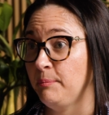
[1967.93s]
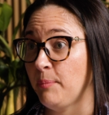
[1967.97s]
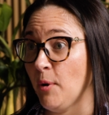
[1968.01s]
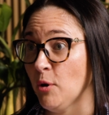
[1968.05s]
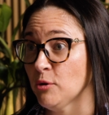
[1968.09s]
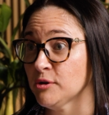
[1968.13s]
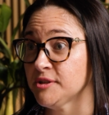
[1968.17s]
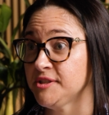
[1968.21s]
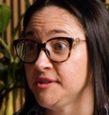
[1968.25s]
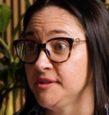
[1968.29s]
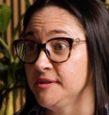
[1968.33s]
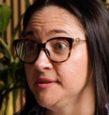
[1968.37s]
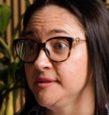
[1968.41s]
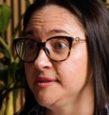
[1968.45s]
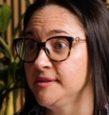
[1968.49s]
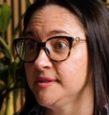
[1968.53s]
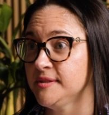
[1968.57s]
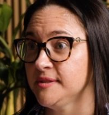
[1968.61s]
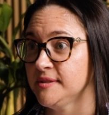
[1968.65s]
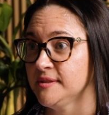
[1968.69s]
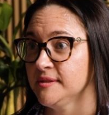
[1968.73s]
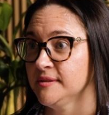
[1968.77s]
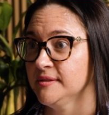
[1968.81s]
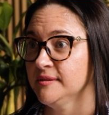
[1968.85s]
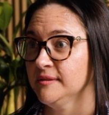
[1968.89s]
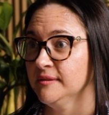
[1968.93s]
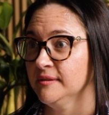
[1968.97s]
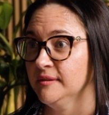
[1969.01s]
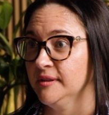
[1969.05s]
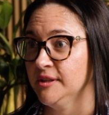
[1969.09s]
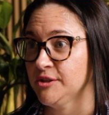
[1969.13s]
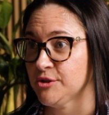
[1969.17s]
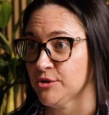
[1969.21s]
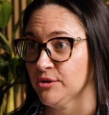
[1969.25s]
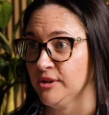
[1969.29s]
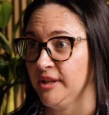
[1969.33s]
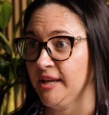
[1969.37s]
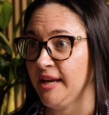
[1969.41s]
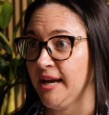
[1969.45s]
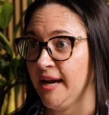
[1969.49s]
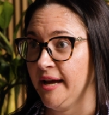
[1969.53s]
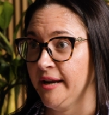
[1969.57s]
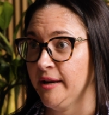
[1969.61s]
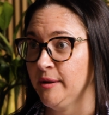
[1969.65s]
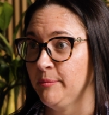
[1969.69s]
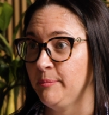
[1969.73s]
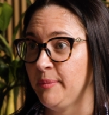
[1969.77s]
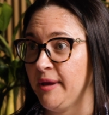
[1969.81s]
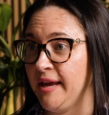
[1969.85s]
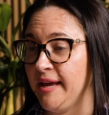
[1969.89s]
boxes, literally
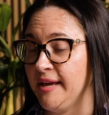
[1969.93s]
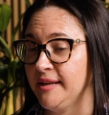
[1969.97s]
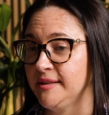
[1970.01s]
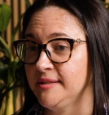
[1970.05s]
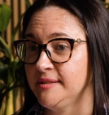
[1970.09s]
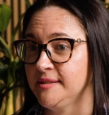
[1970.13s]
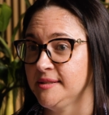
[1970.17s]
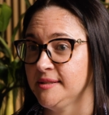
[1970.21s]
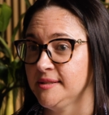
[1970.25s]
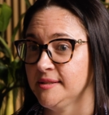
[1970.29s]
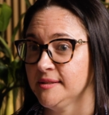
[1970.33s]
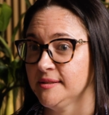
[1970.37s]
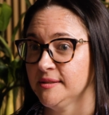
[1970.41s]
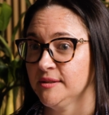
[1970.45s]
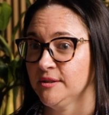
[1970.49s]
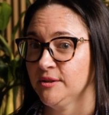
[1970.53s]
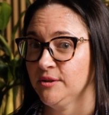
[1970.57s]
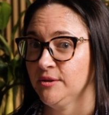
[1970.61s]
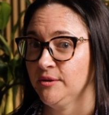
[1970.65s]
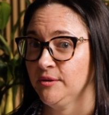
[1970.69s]
under beds,